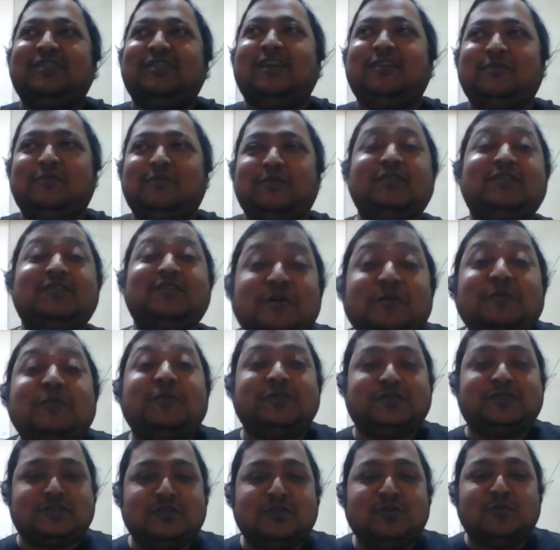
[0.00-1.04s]
That it's my
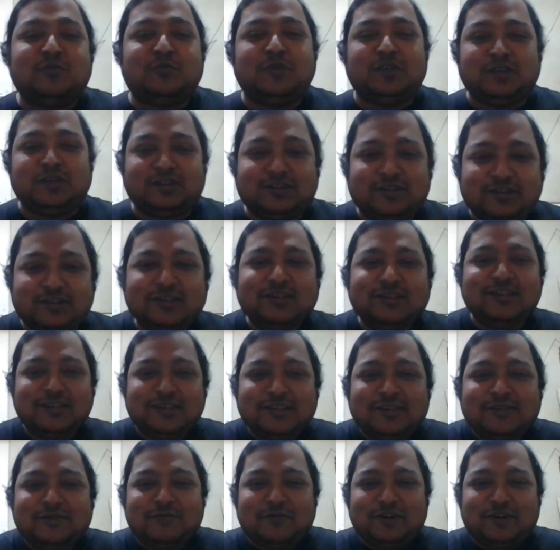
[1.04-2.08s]
personal opinion,
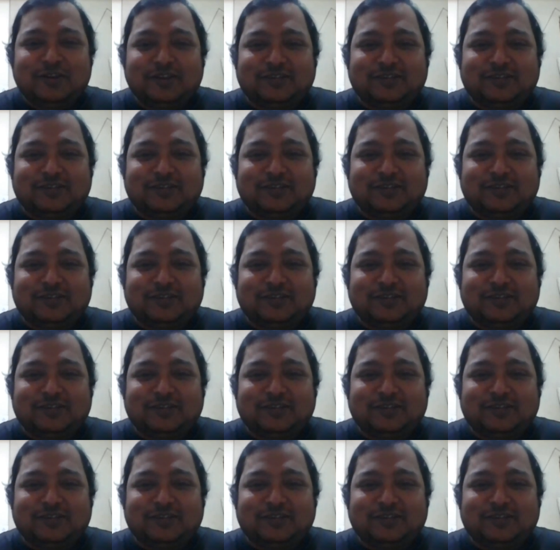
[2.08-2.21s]
but